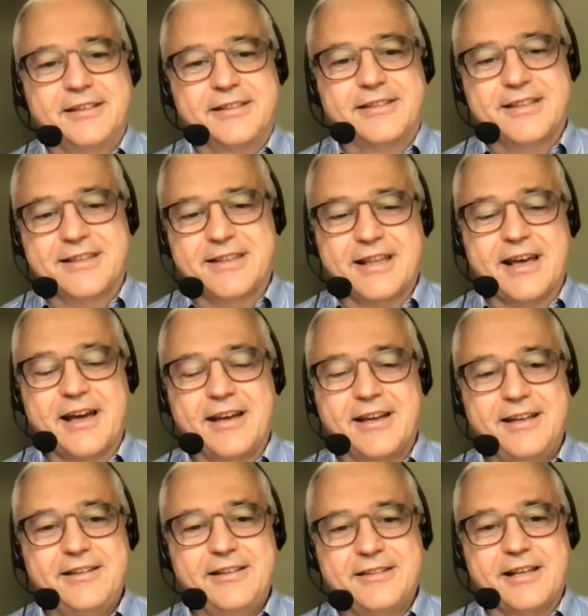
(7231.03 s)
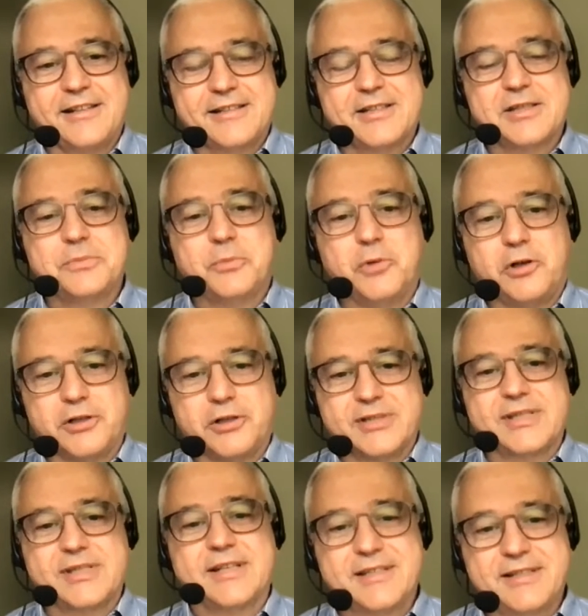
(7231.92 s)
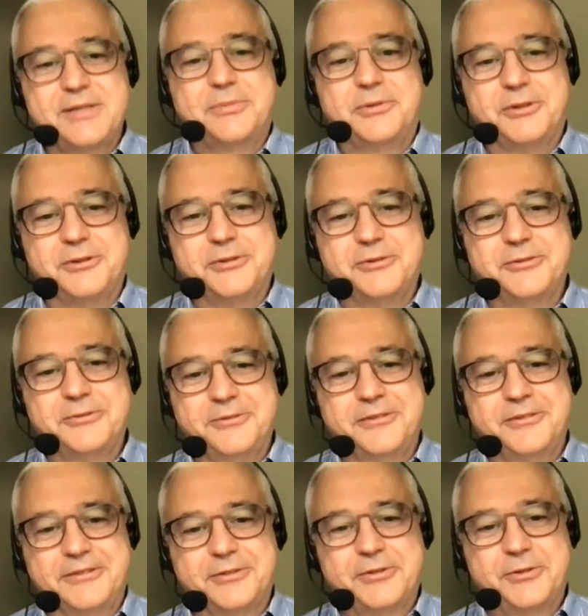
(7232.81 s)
thigh, that's more sensible